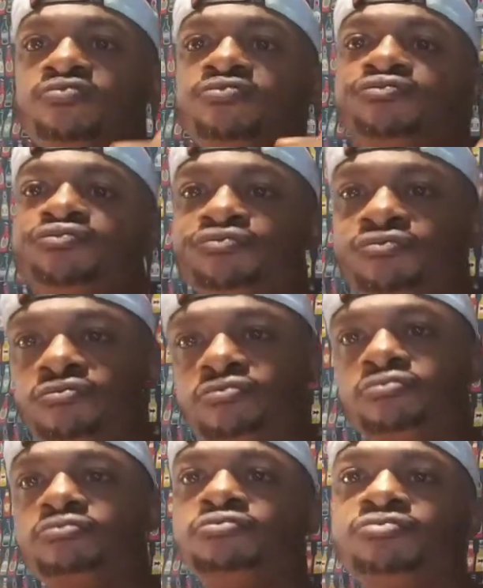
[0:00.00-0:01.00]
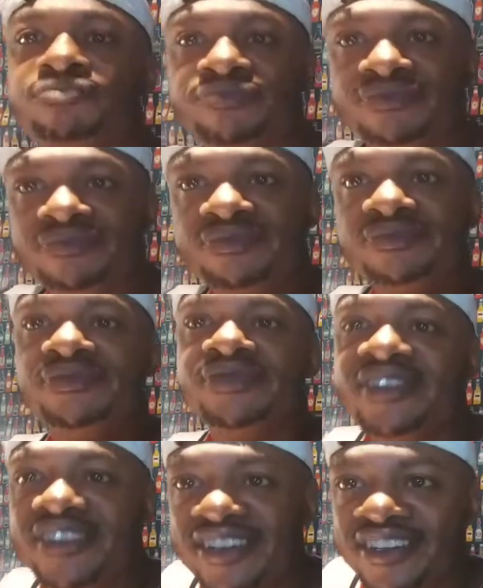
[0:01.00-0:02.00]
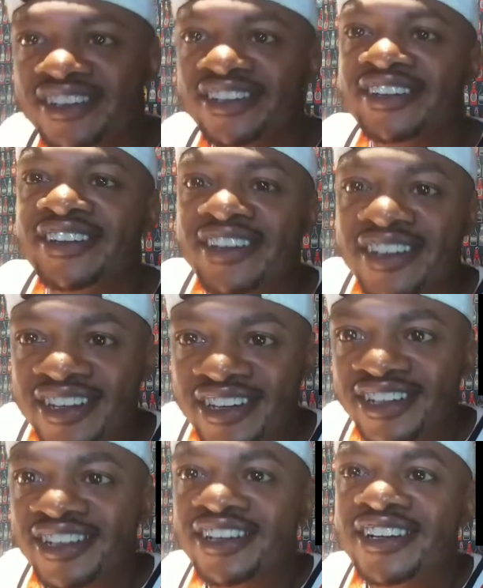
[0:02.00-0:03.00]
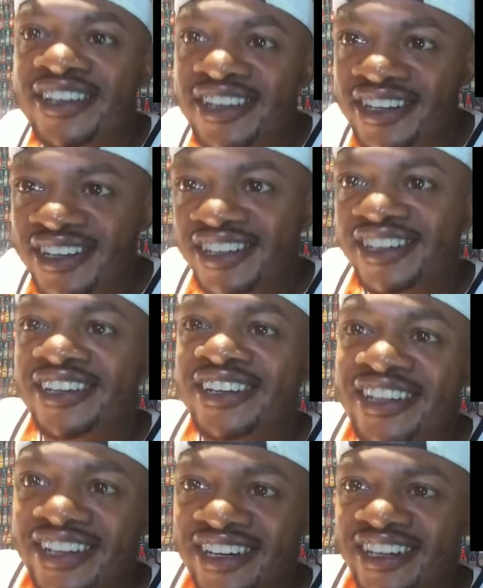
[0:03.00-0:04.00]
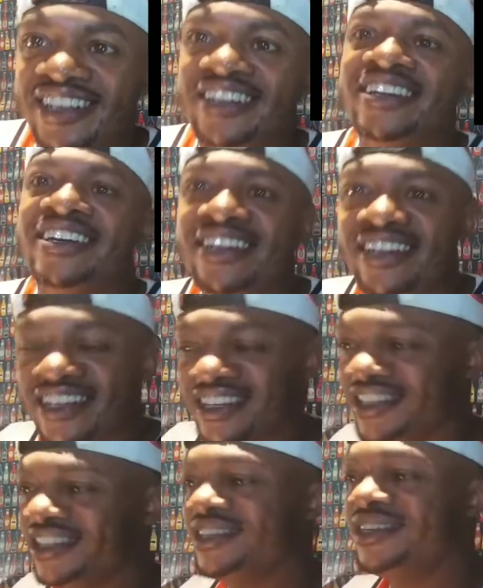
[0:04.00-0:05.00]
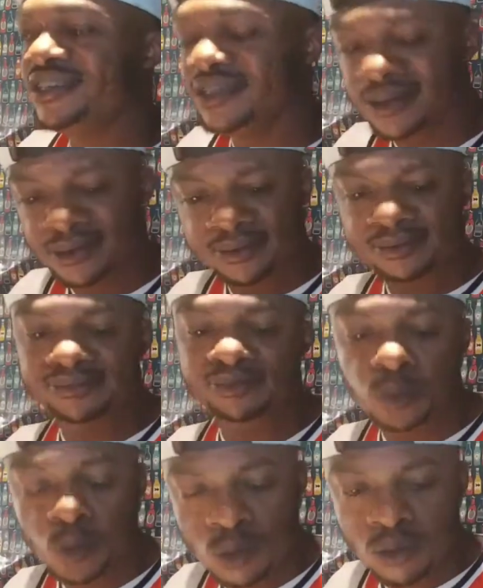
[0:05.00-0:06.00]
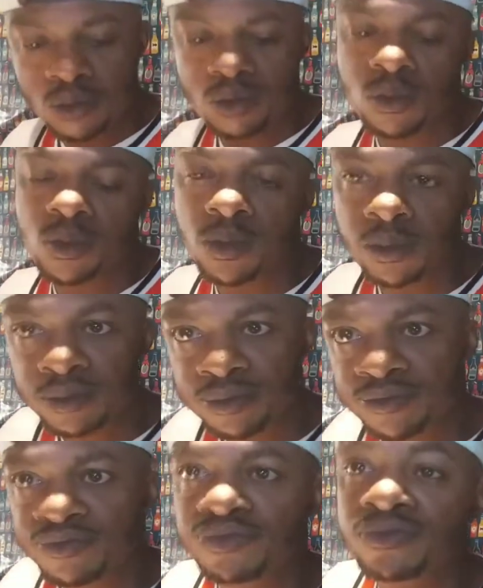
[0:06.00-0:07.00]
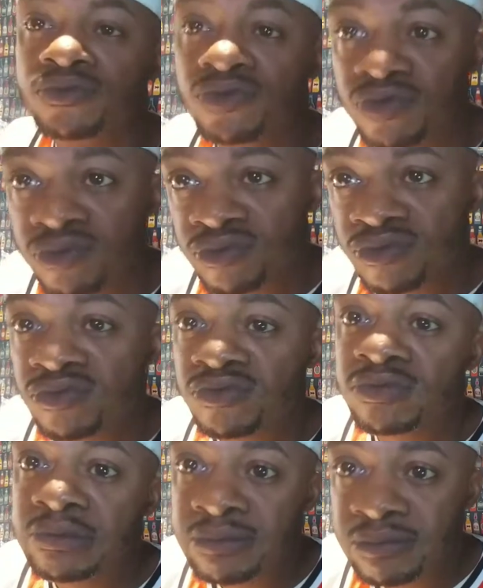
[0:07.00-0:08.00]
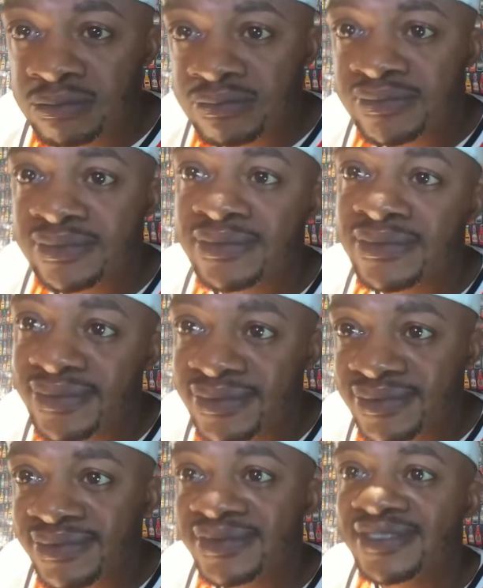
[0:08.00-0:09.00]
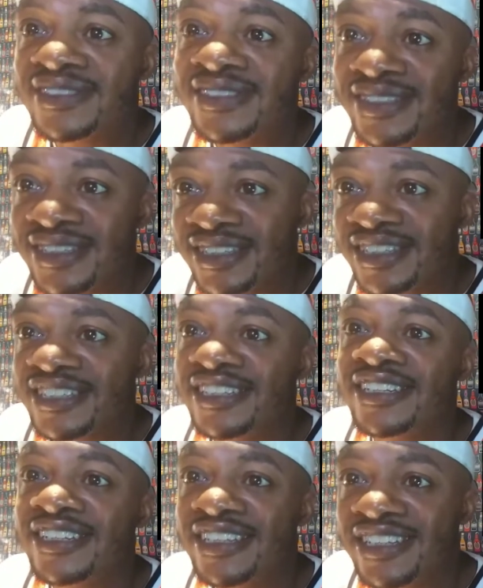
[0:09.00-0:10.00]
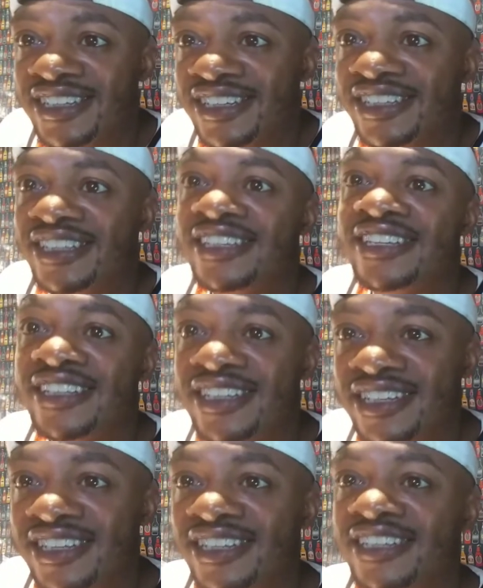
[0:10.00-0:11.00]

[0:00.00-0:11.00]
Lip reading: We getting better with time. Cutthroat in army, they getting near it. They act like they don't see us, we stepping baby. Is they crazy? I'm just trying to get mine. We getting better with time.